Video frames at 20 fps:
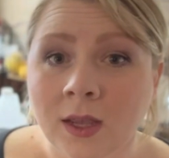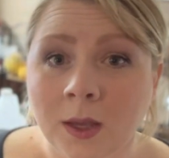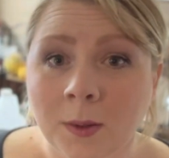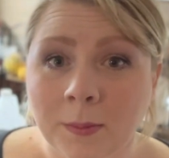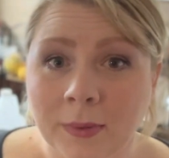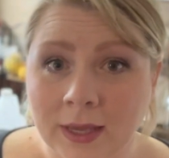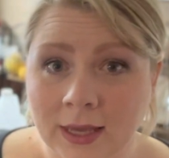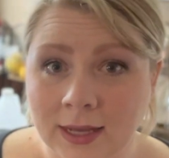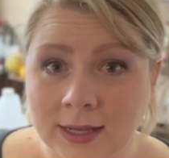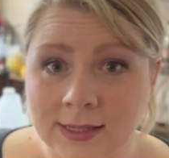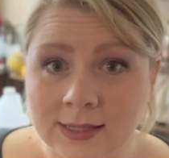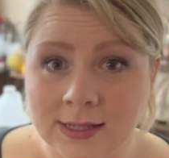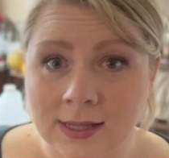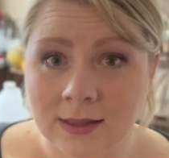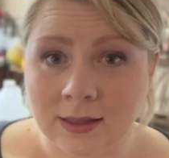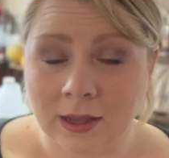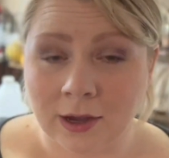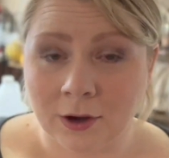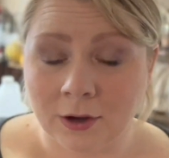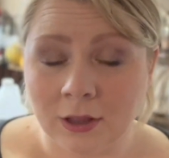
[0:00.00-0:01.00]
because
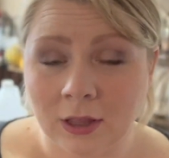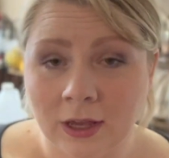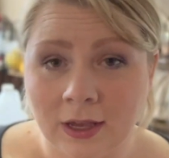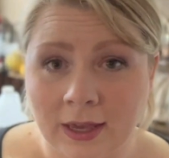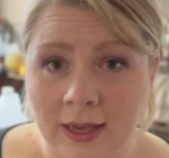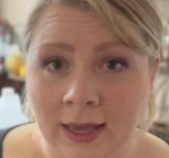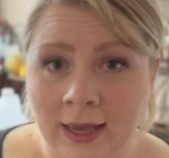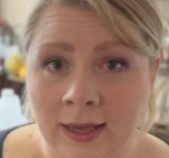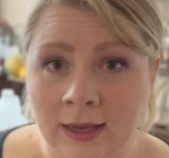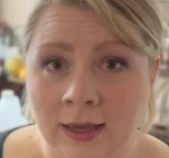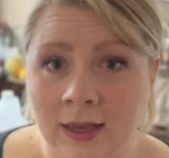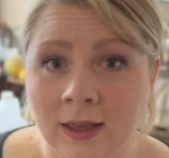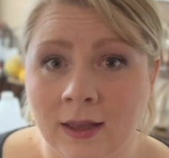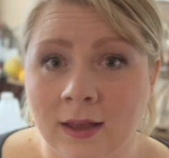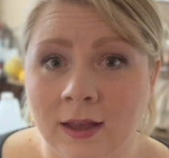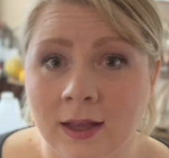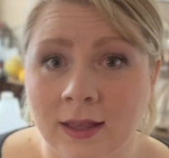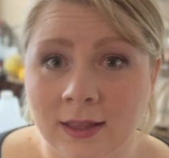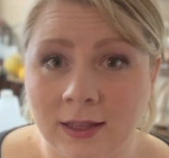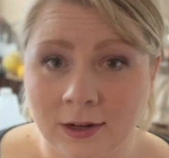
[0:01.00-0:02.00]
they're looking
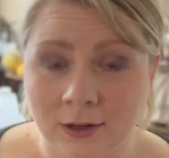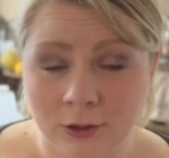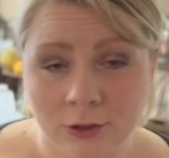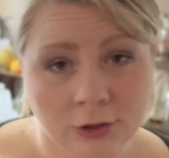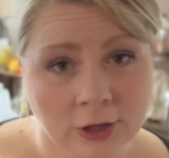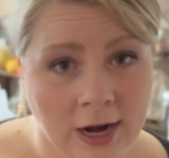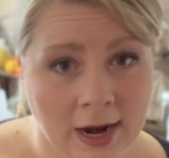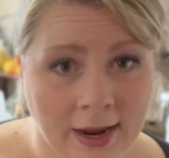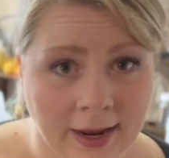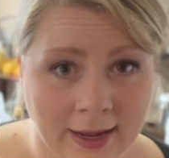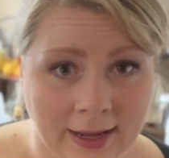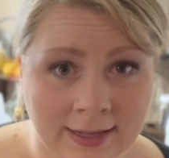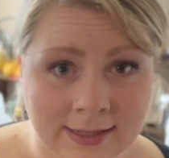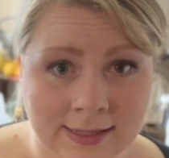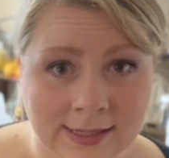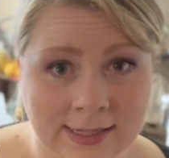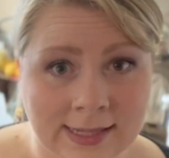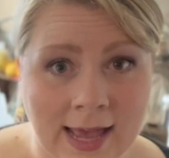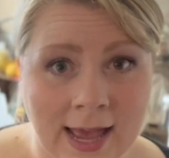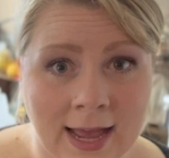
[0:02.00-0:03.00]
a little dry and
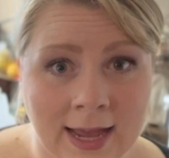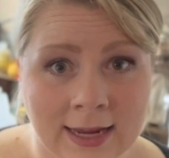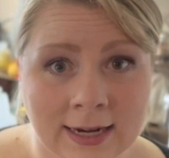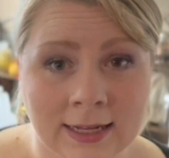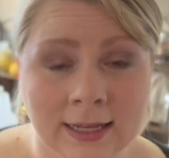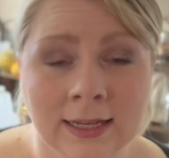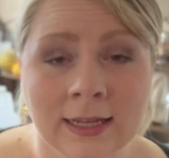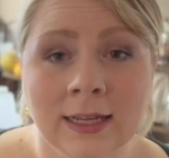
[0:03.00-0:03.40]
sad.